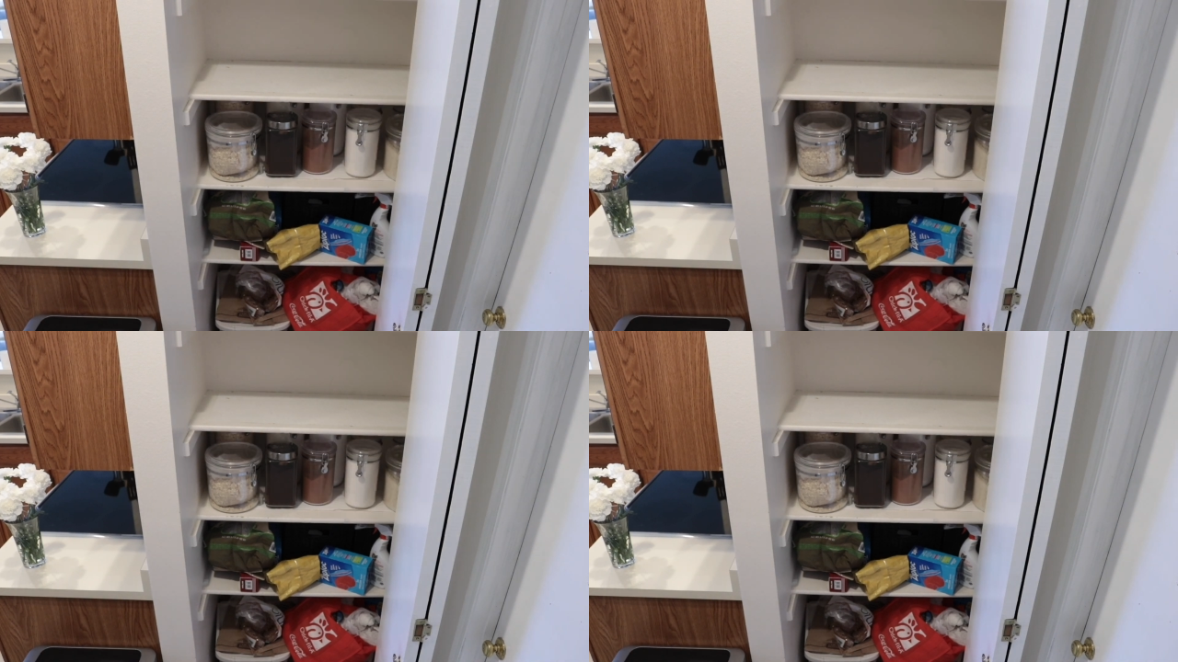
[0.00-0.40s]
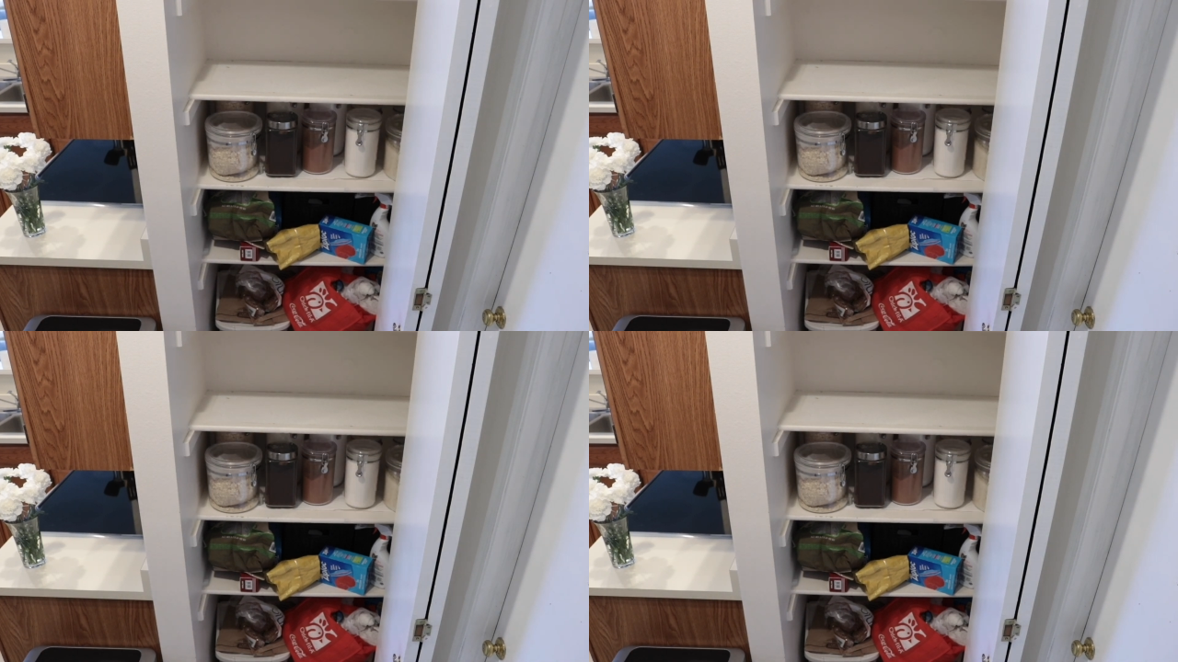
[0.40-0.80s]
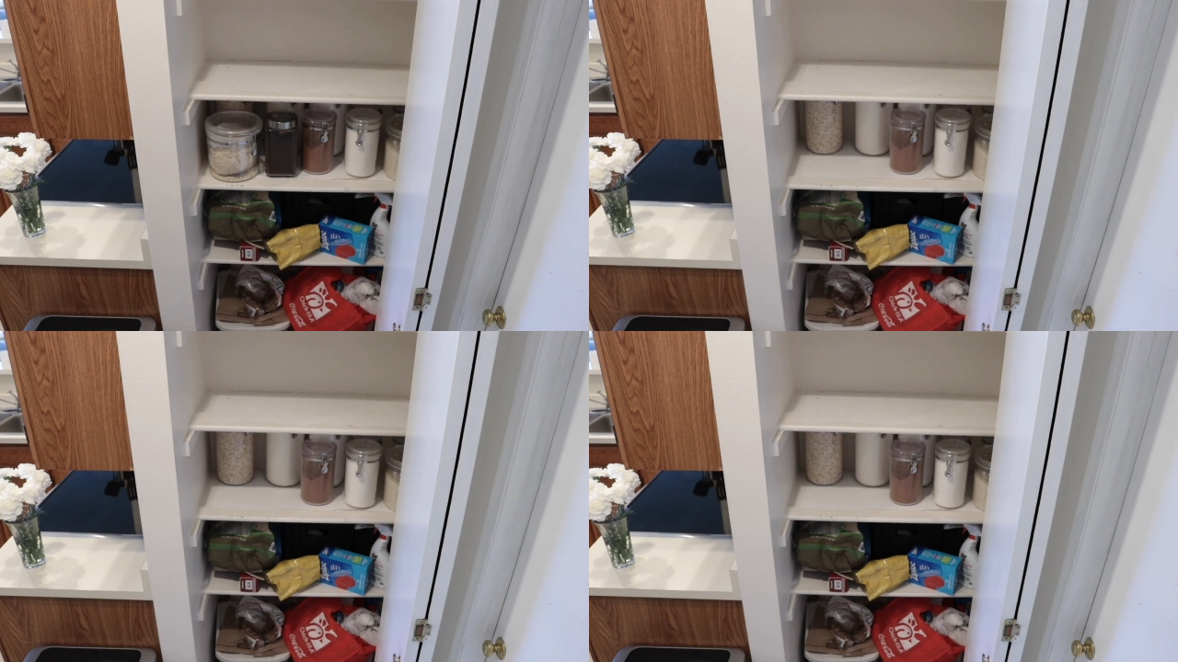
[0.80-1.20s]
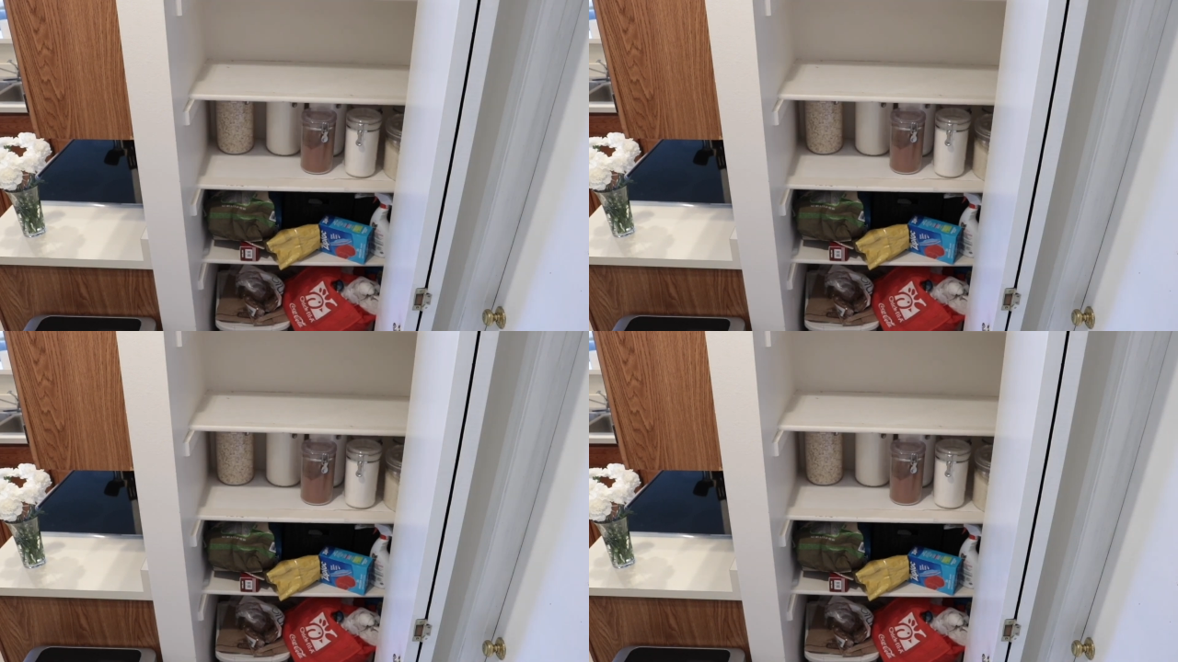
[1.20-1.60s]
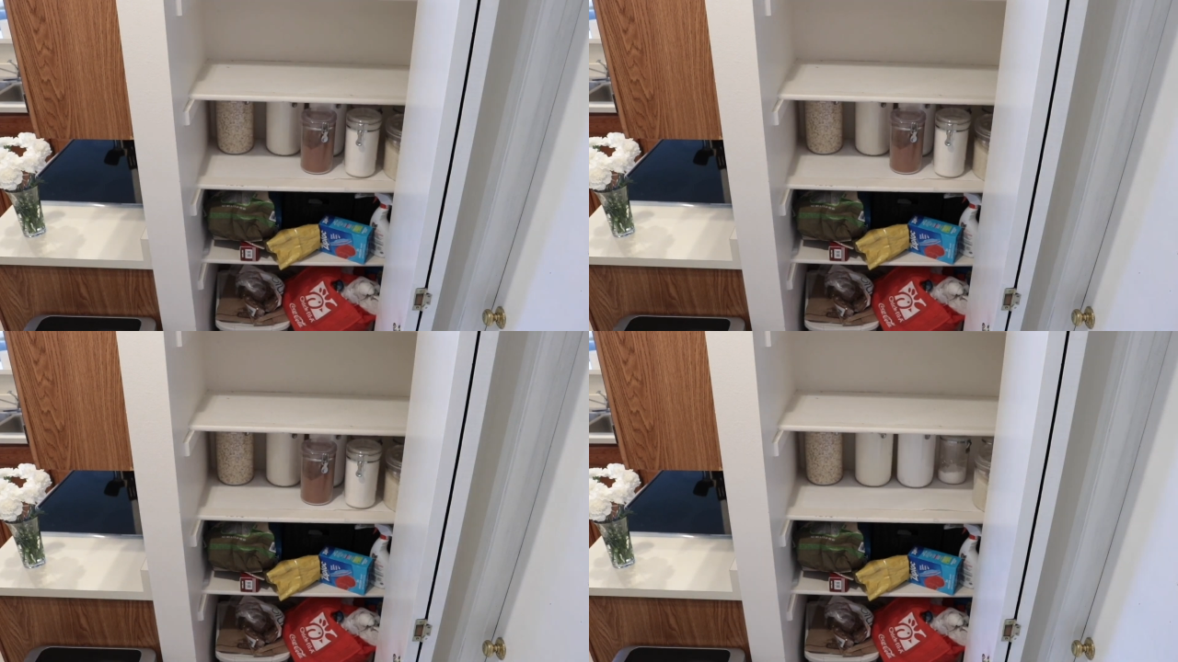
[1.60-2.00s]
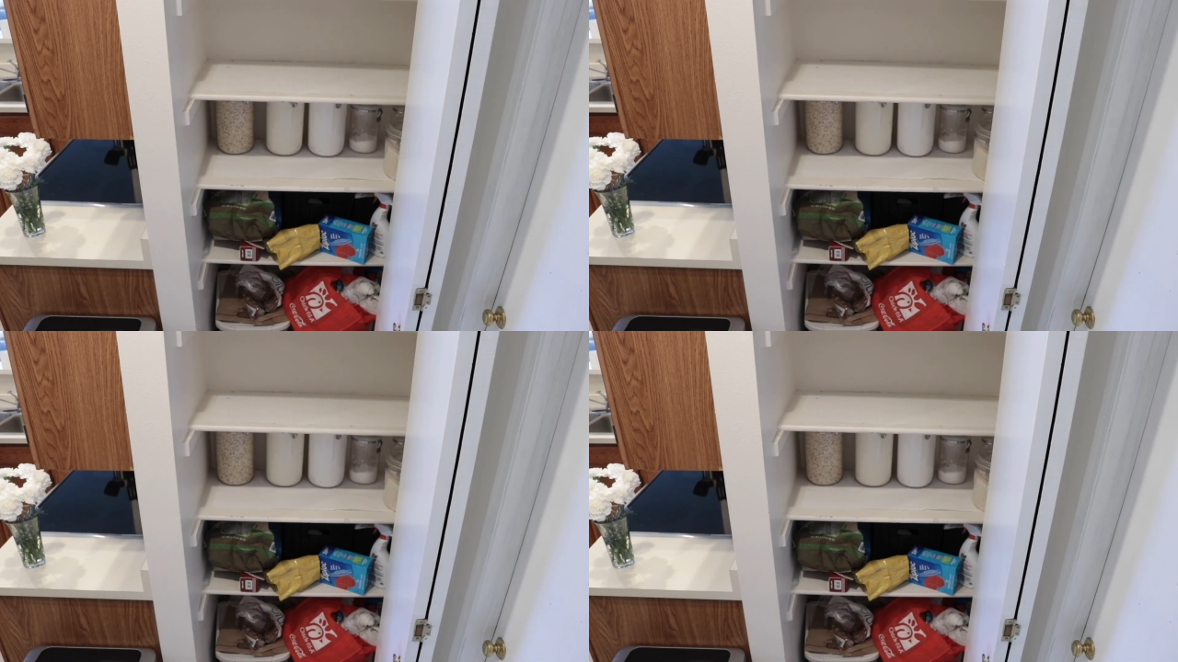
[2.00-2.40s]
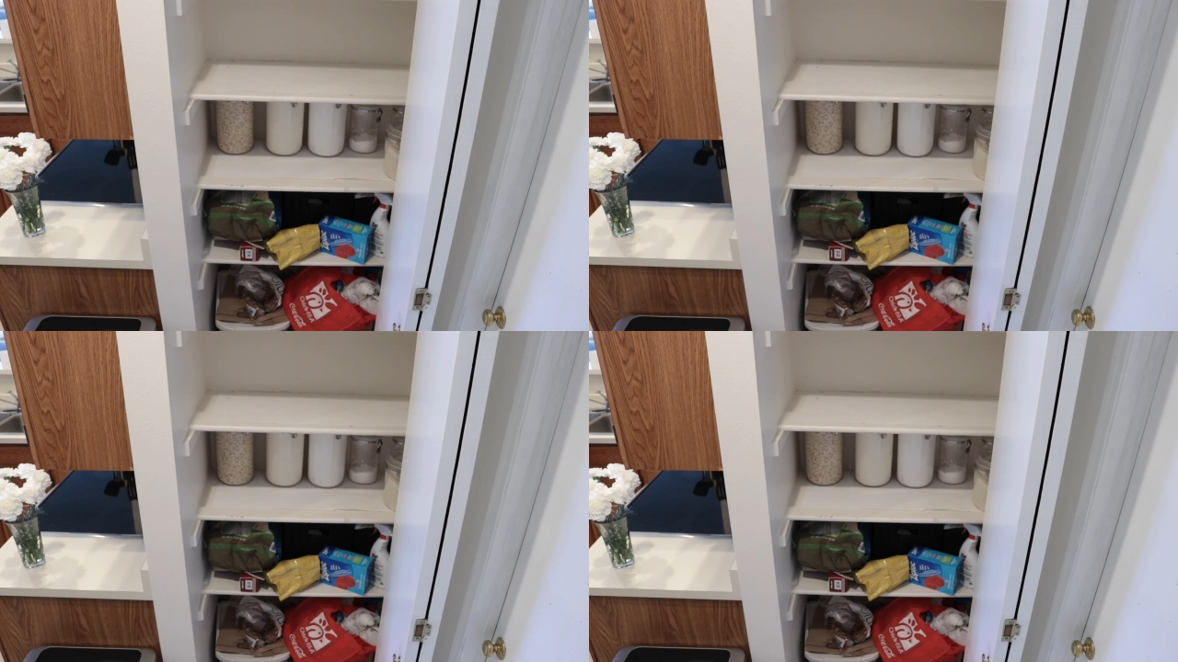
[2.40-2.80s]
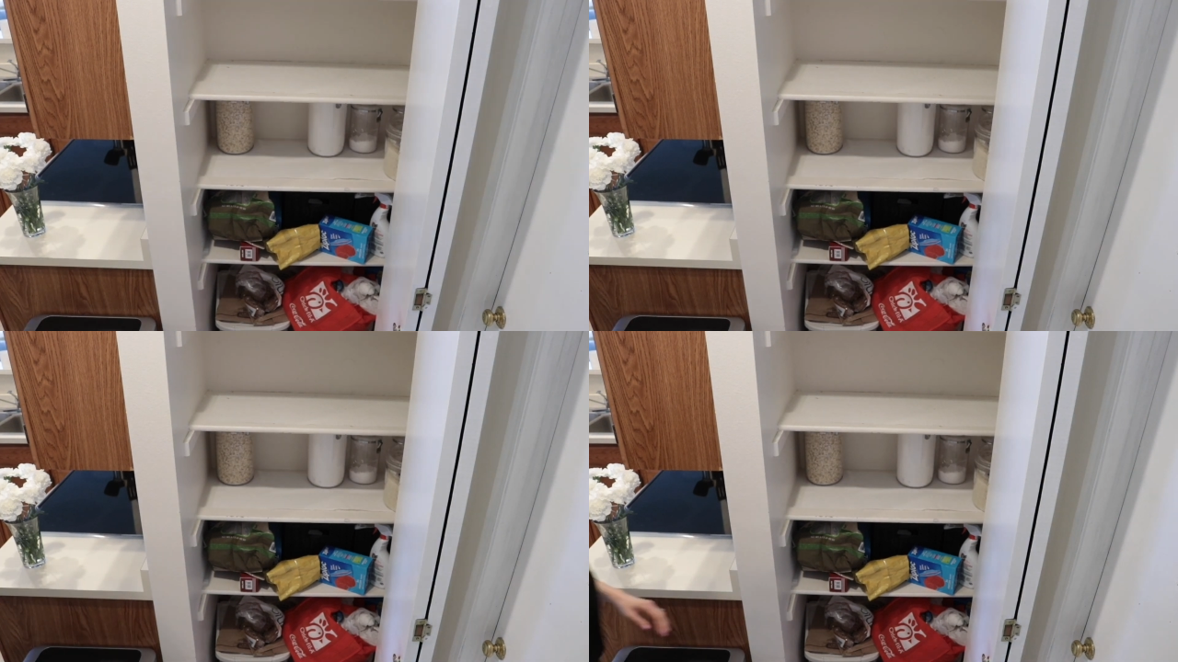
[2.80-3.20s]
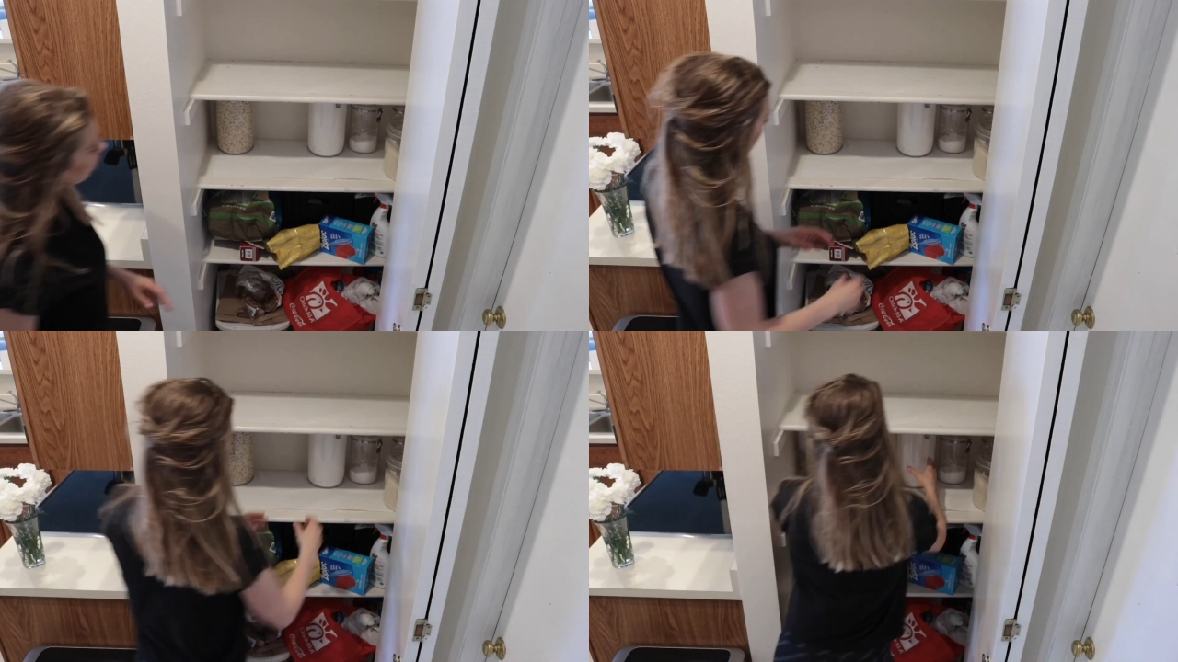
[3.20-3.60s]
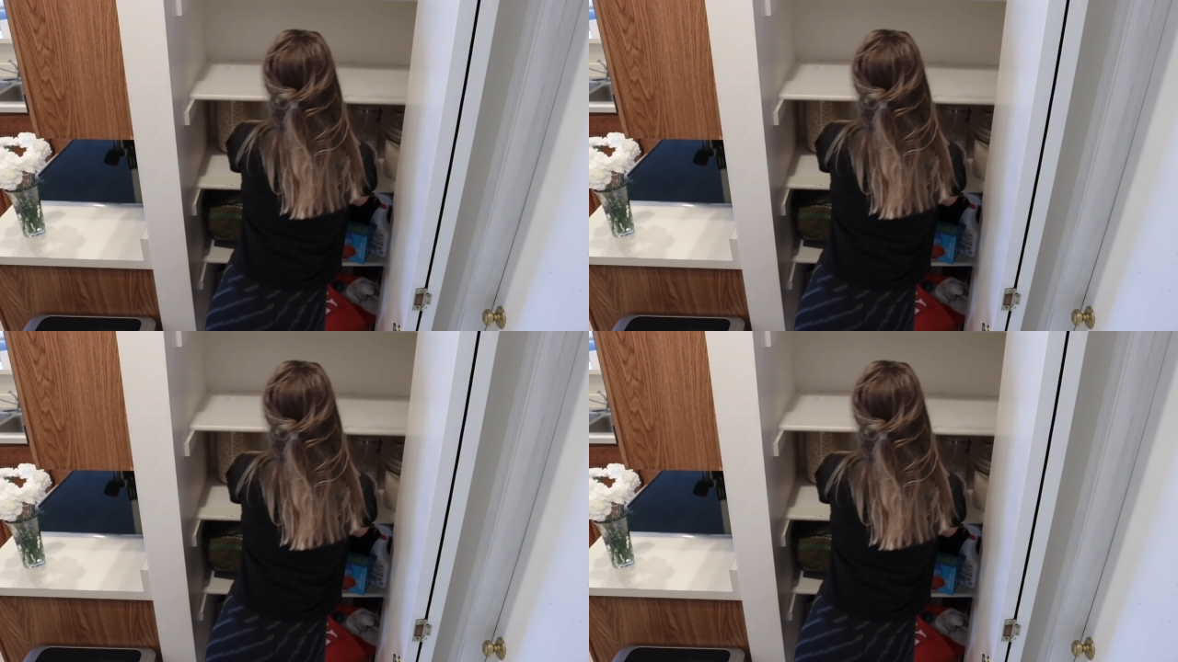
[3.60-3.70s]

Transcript: Nobody's mouth can be seen.